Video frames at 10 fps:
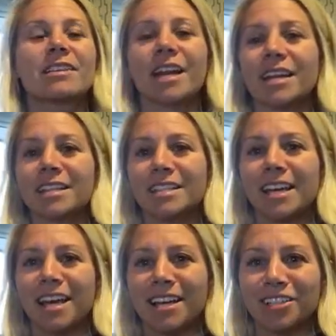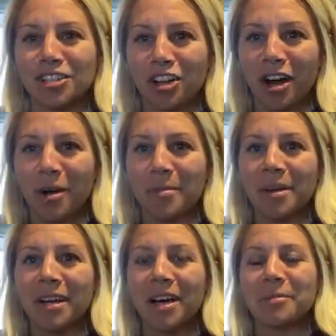that I can say as a job,
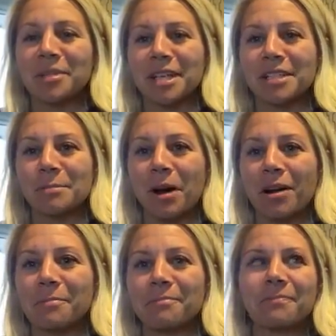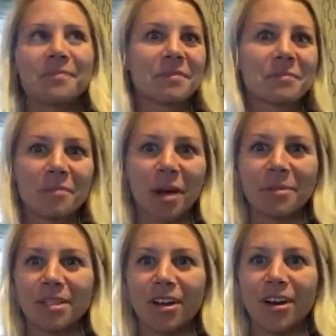besides a mom.
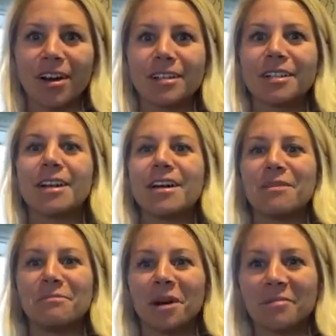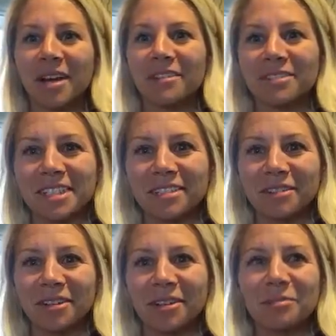Mom is hard, mom life is
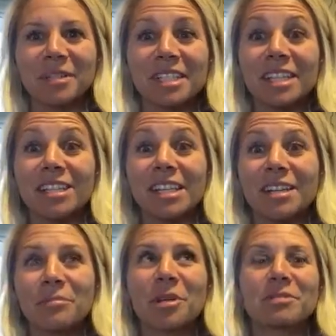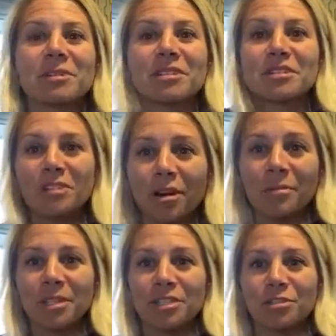difficult, but teaching brings me so
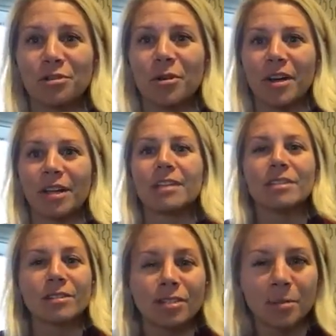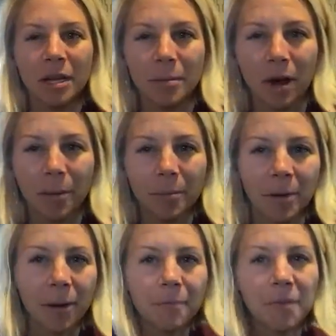much joy. So does being a mom,
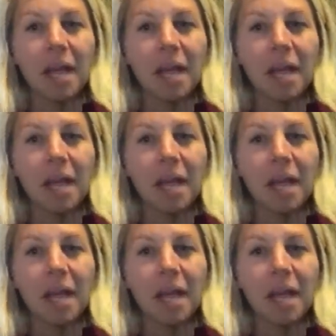but